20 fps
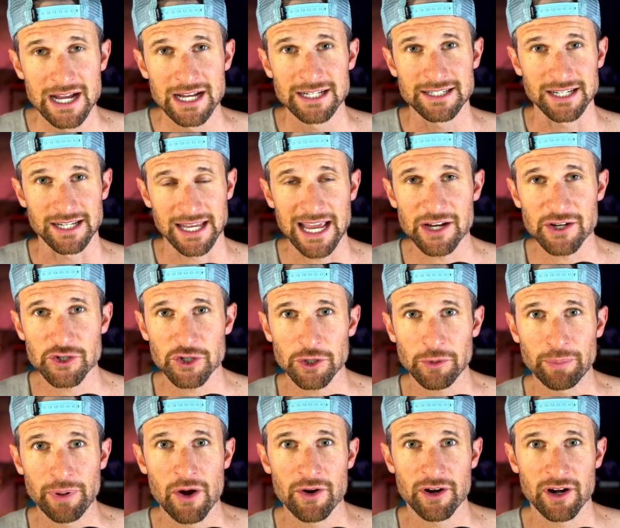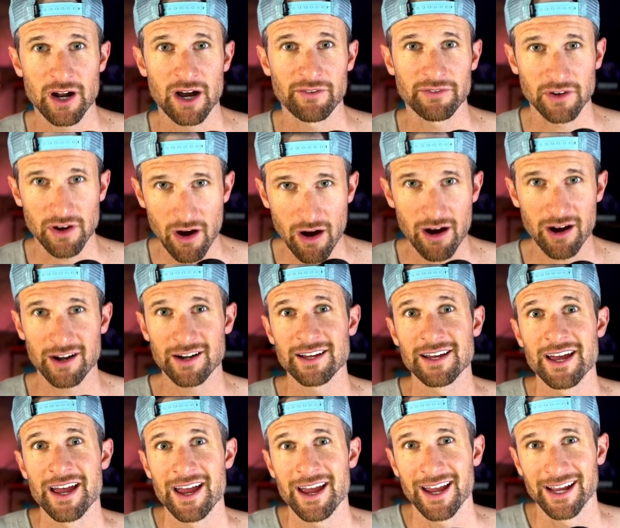to catch your opponent off guard
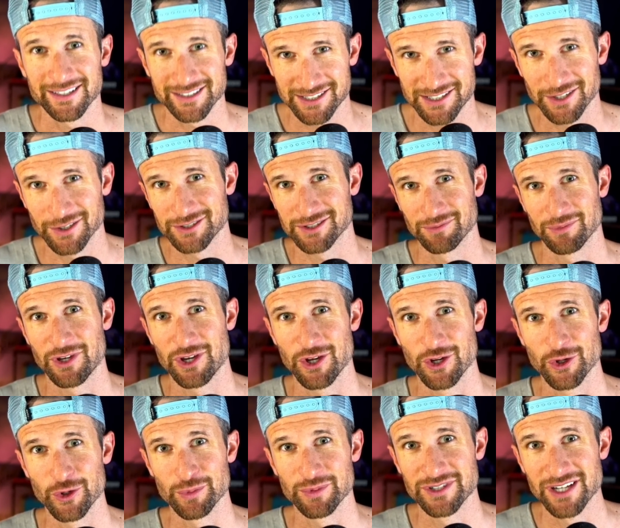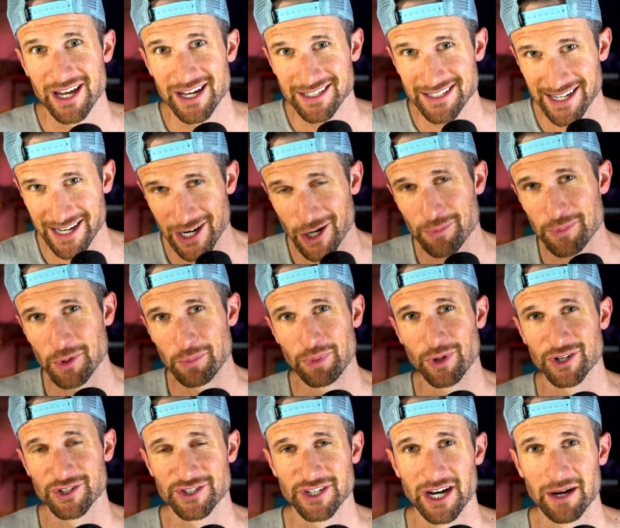and steal some cubes to help you
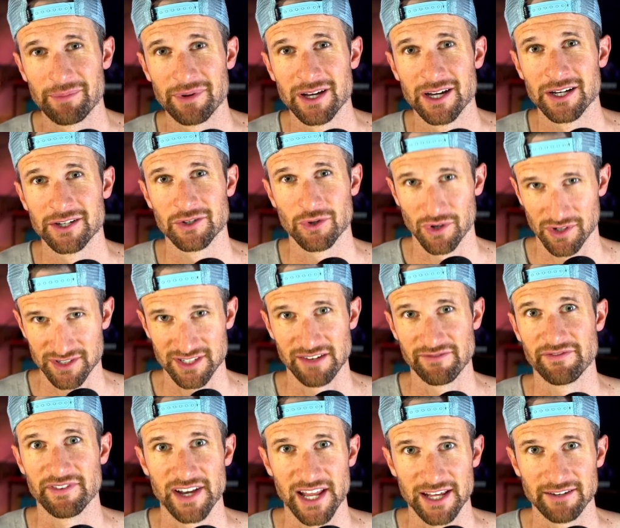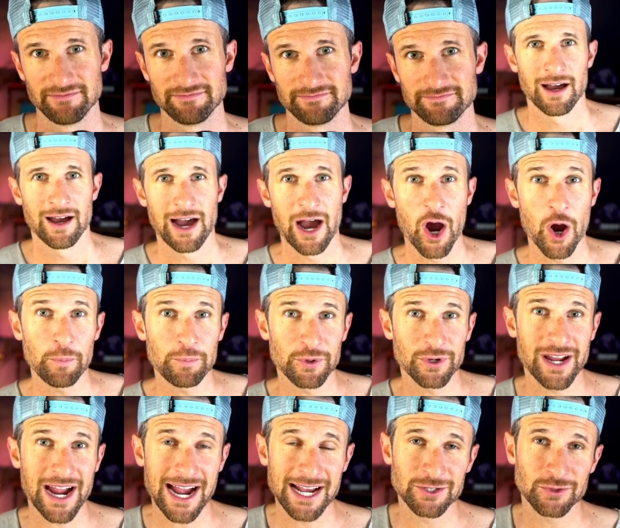push up towards infinite. I hope
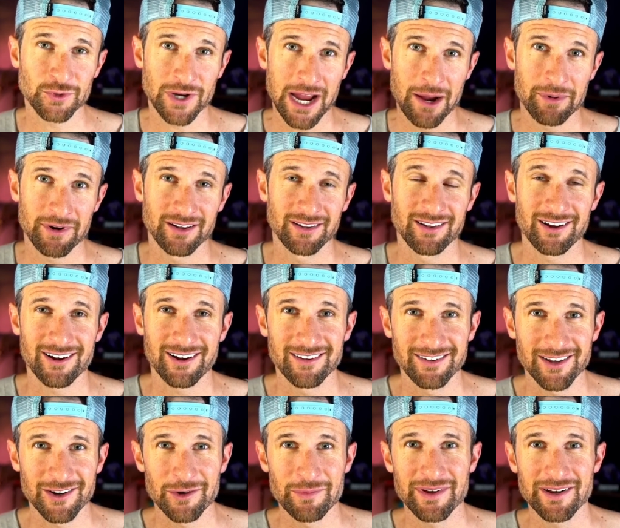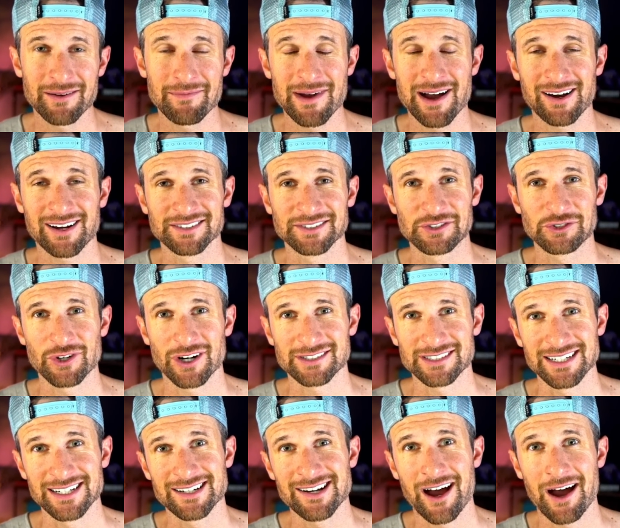you guys were able to learn a little bit about
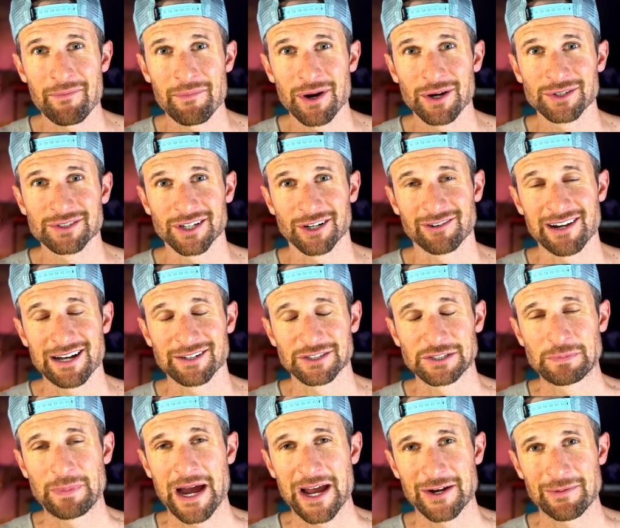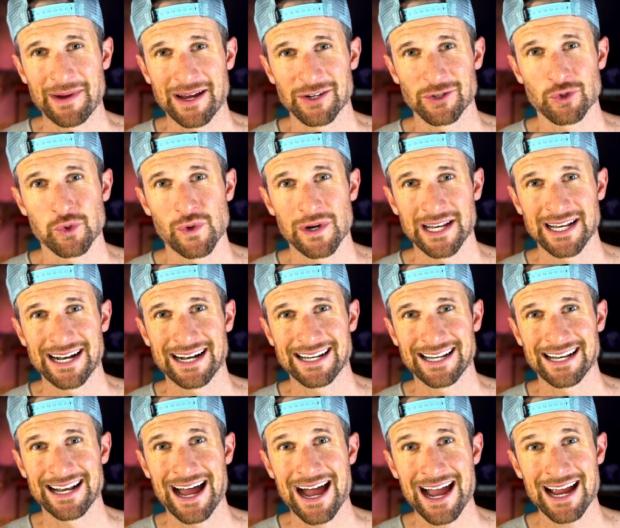constructing combos around Spider-Man
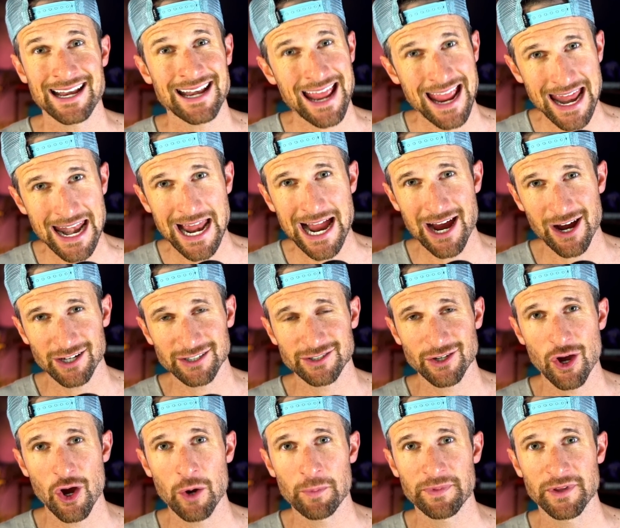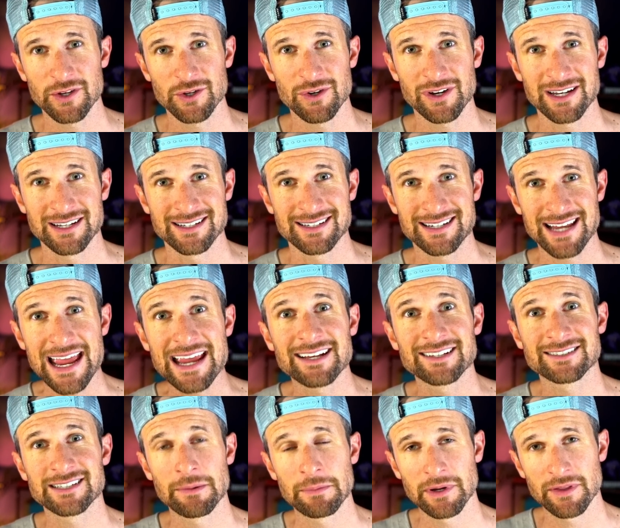2099, and I also hope that you can take some of